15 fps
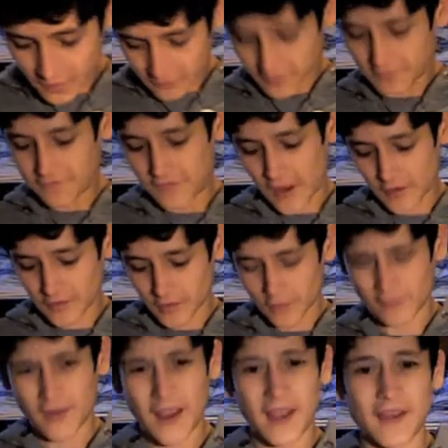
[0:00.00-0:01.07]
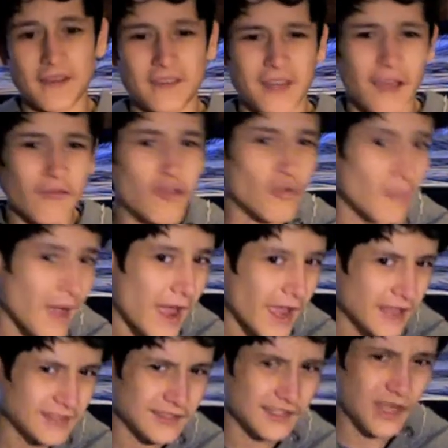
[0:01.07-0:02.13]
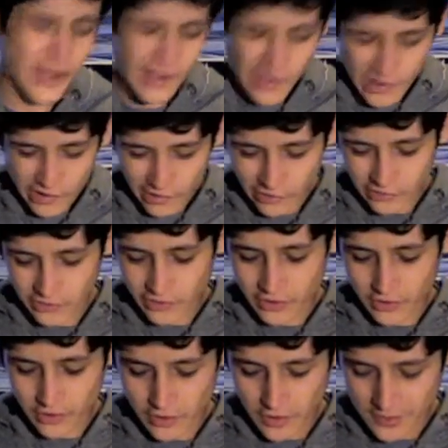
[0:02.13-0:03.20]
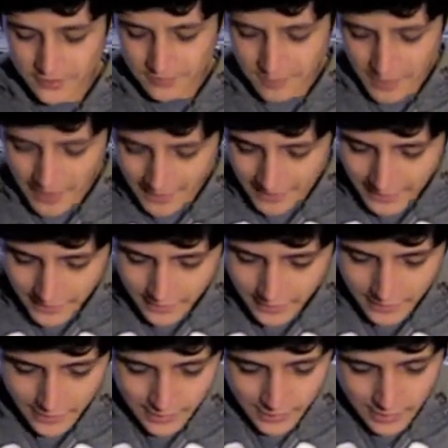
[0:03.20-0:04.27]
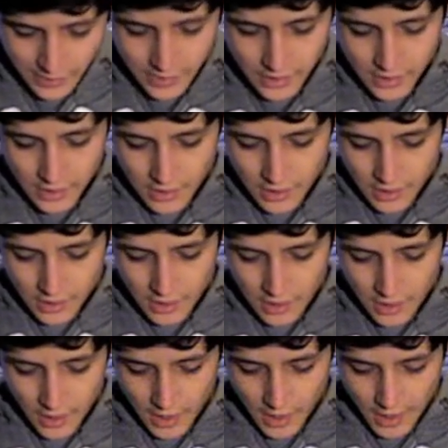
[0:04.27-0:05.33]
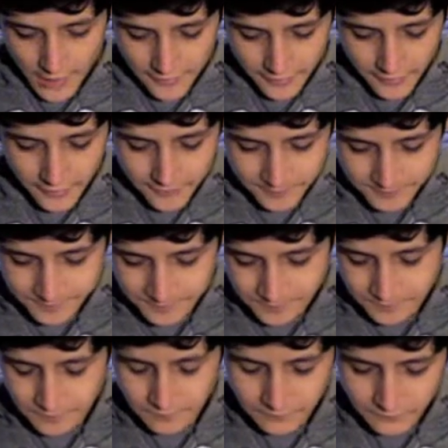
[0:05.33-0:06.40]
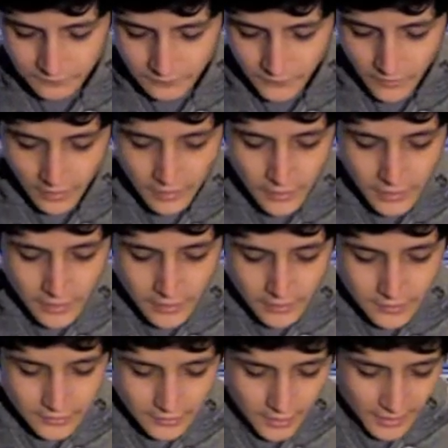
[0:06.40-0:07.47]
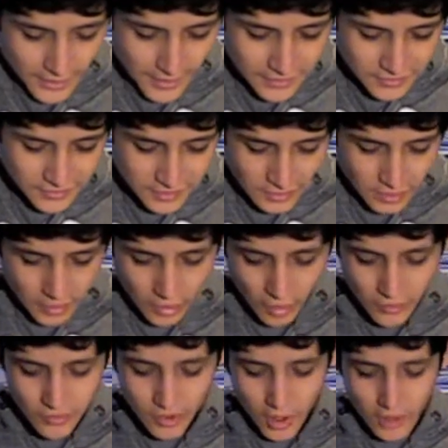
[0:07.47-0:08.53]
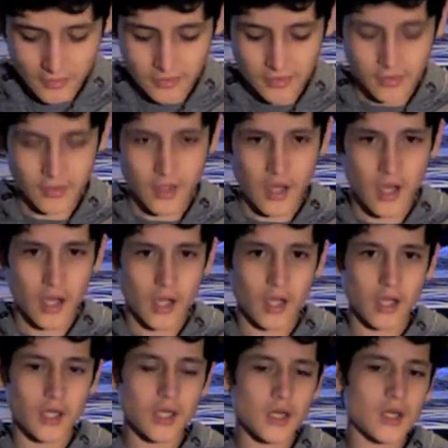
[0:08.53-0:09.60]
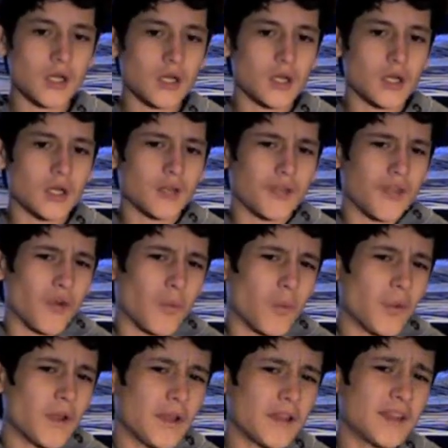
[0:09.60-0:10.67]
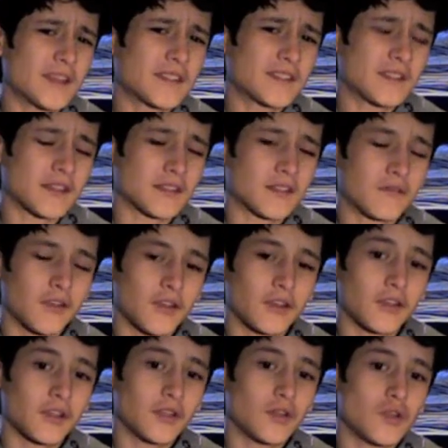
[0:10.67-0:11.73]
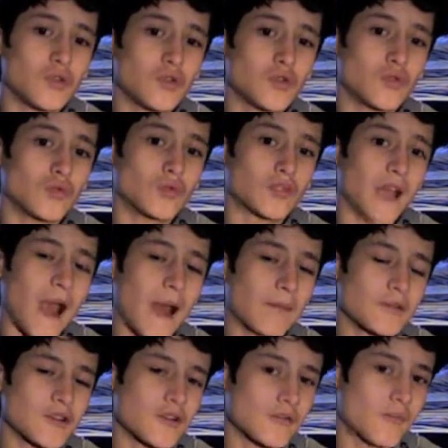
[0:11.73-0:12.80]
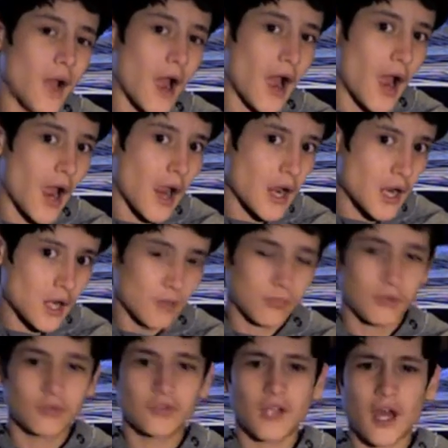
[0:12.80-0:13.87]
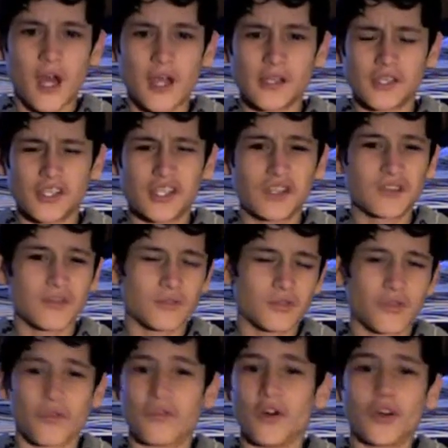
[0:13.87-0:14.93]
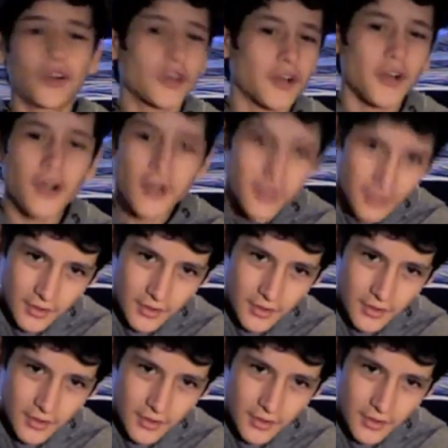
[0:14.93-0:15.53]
they found a red devil mask under his bed, and they actually go talk to the witness, the civilian who was captured by Bullseye, and she's some sort of hooker.